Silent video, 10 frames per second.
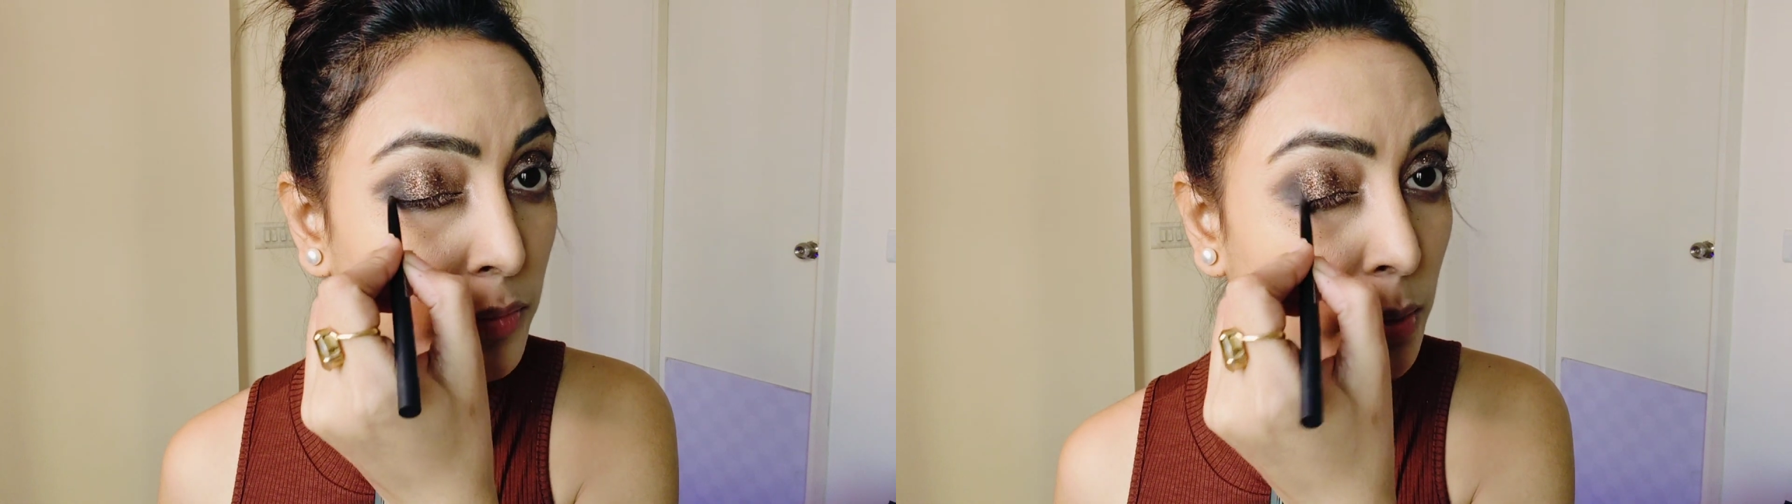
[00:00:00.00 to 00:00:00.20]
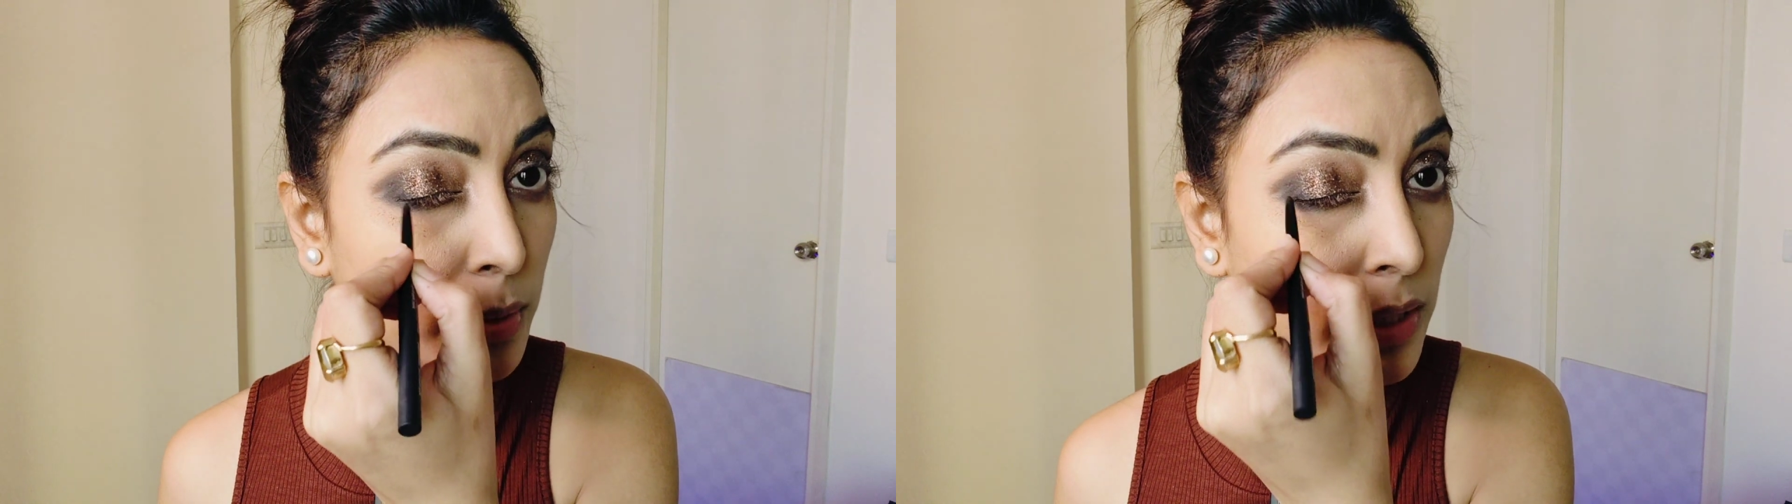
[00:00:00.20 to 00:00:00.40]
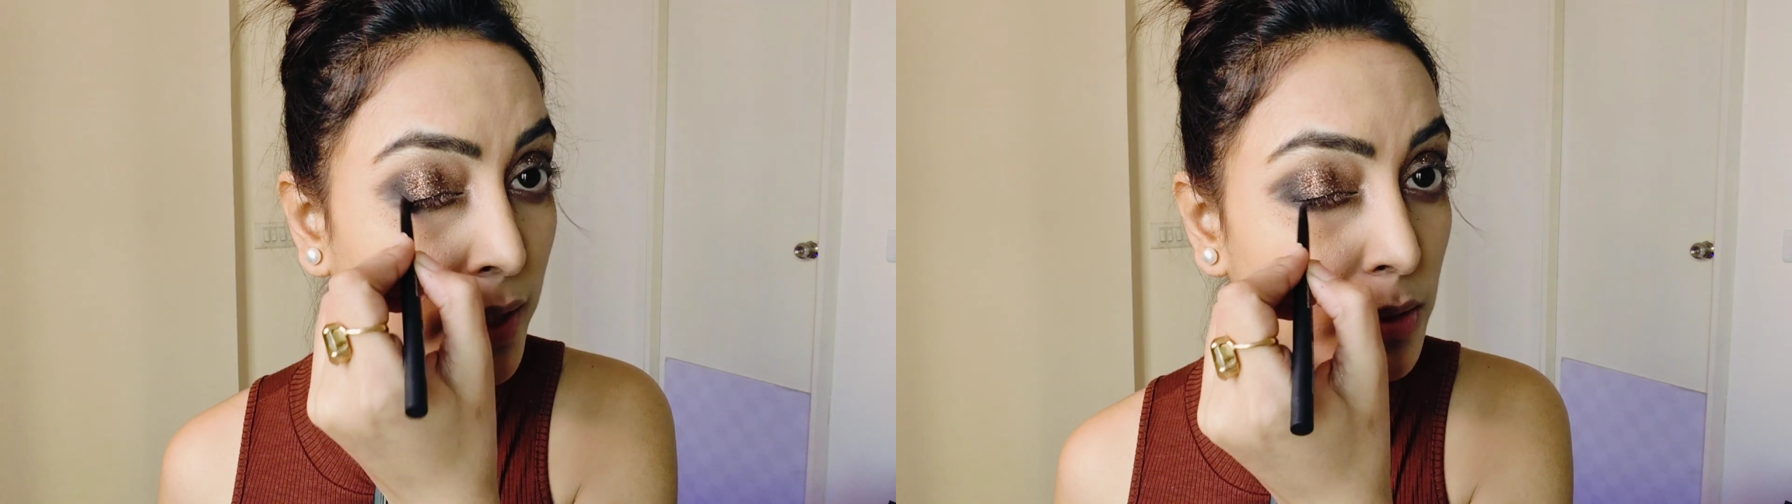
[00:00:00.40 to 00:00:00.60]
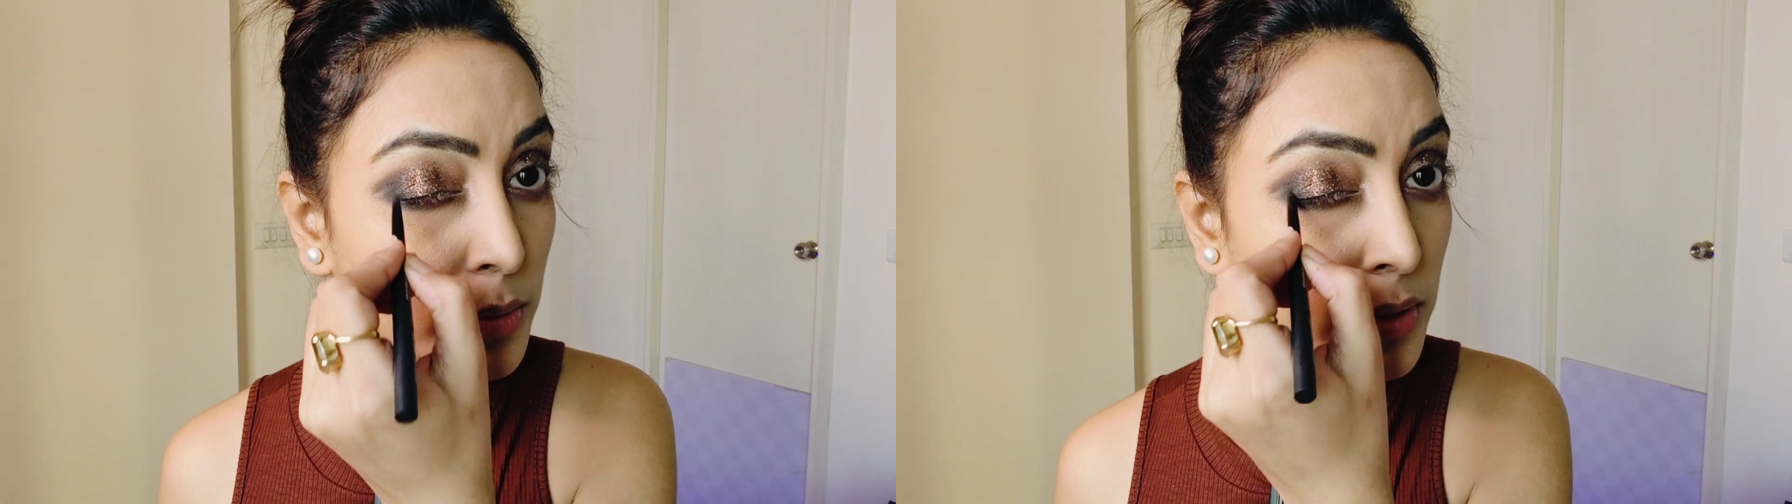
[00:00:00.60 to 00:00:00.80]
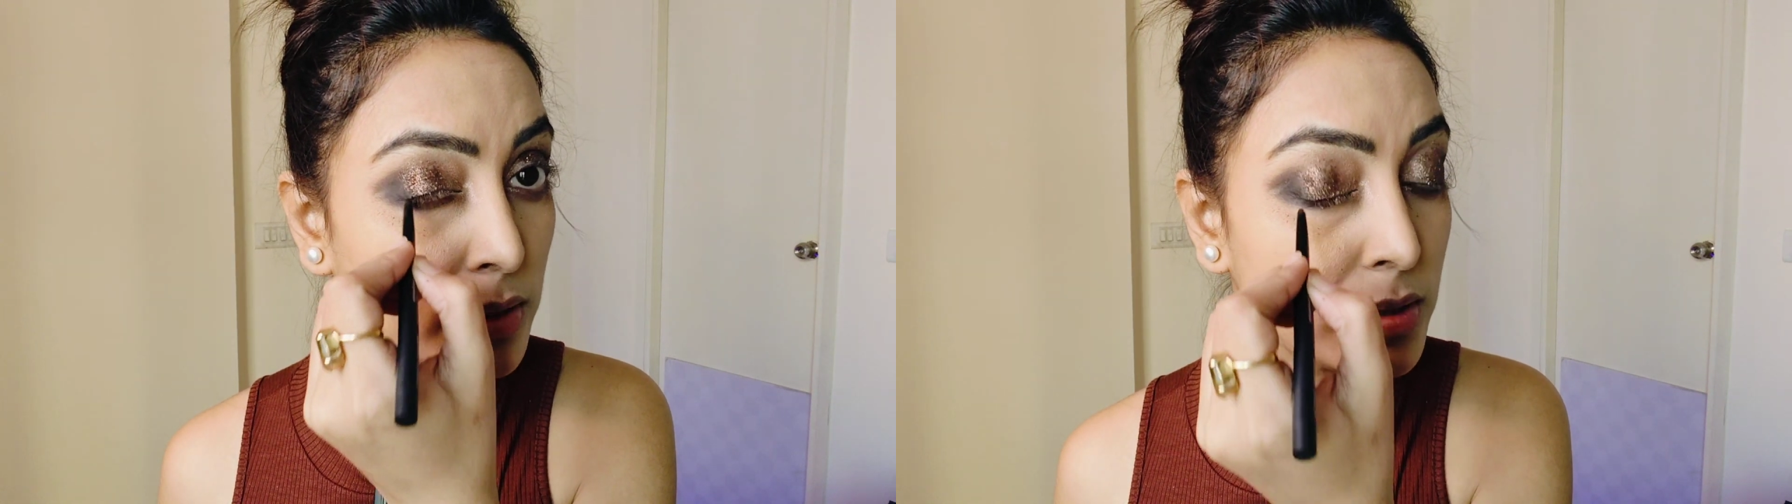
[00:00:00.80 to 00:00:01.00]
will be lined
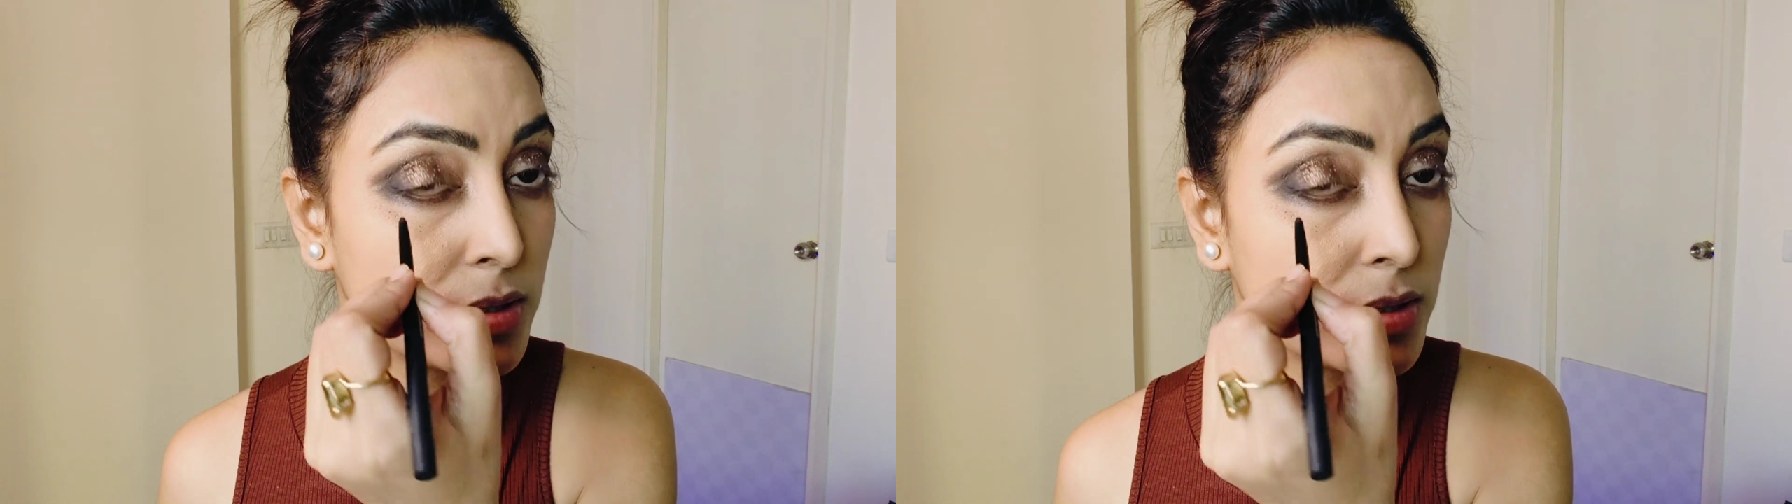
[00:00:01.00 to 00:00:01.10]
with it.